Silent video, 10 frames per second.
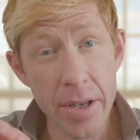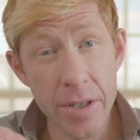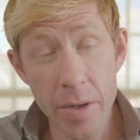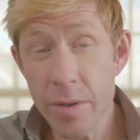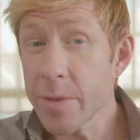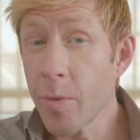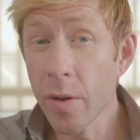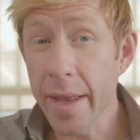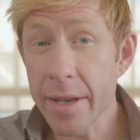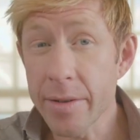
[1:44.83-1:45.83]
So
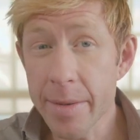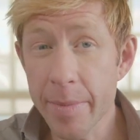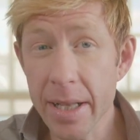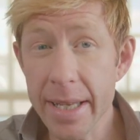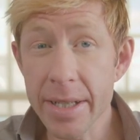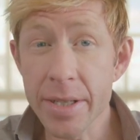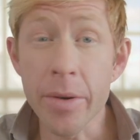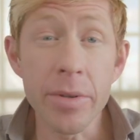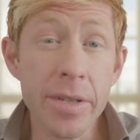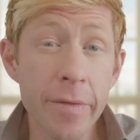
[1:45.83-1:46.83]
small that you typically
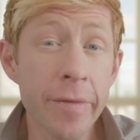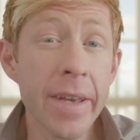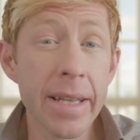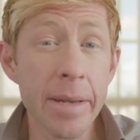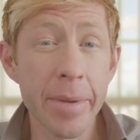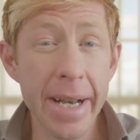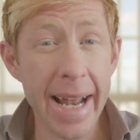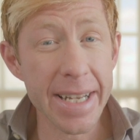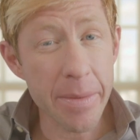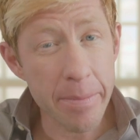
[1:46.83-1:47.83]
don't feel it, but it
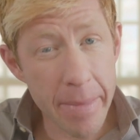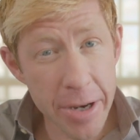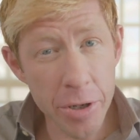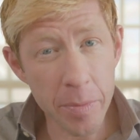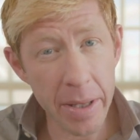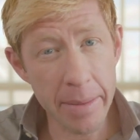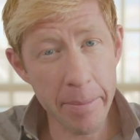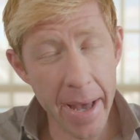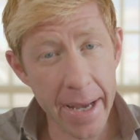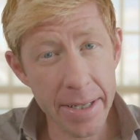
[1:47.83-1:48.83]
has a measurable
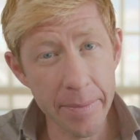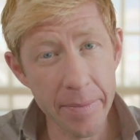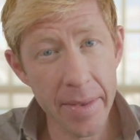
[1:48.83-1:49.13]
impact.